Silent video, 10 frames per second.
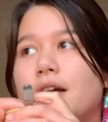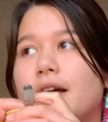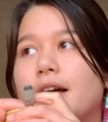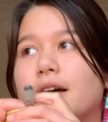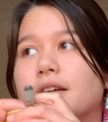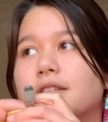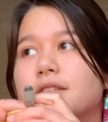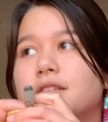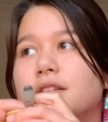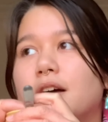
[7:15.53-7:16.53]
And
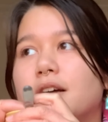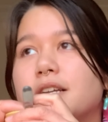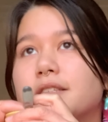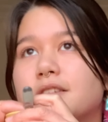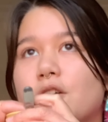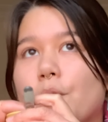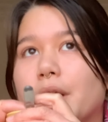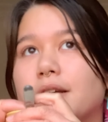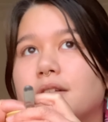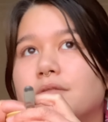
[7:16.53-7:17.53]
it's
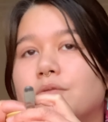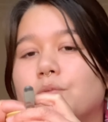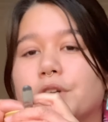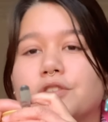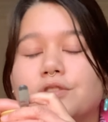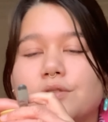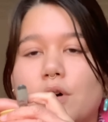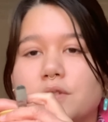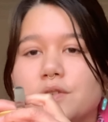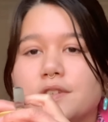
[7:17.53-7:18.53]
snowing, which
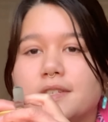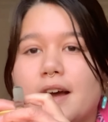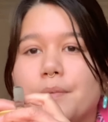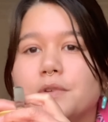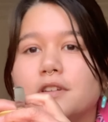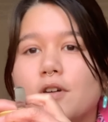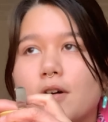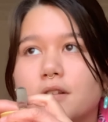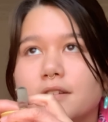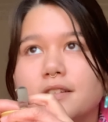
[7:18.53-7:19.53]
also doesn't happen in
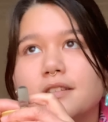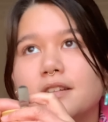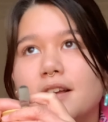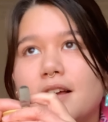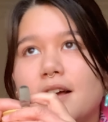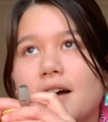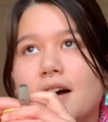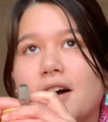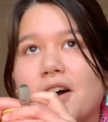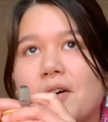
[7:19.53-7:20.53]
Auckland.
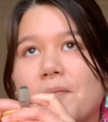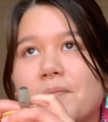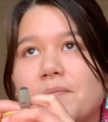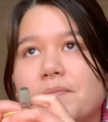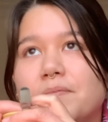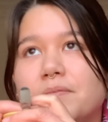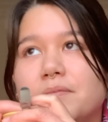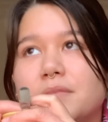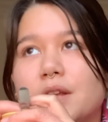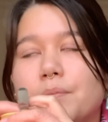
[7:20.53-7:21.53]
Um,
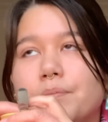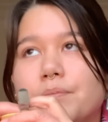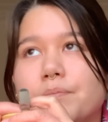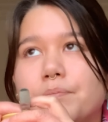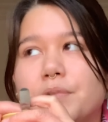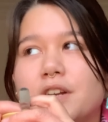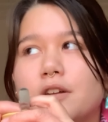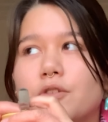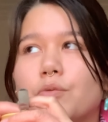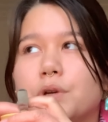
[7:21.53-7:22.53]
but
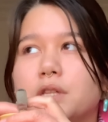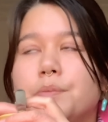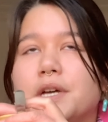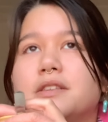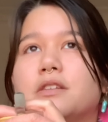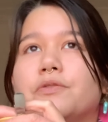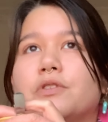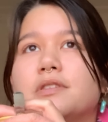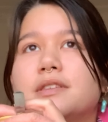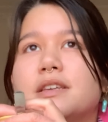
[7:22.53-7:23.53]
another really big
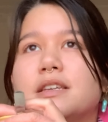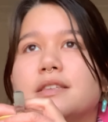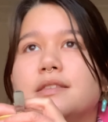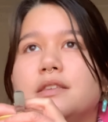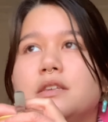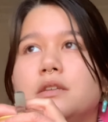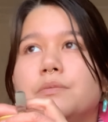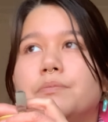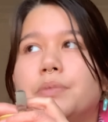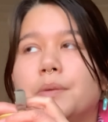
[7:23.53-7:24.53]
difference is
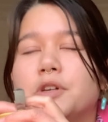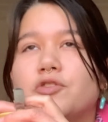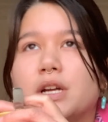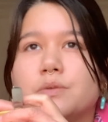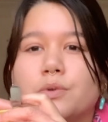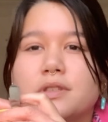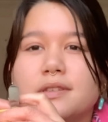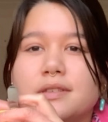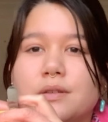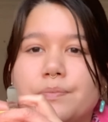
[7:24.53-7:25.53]
the public transport
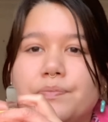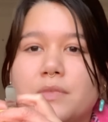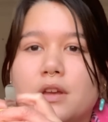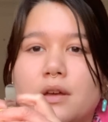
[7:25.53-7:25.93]
system.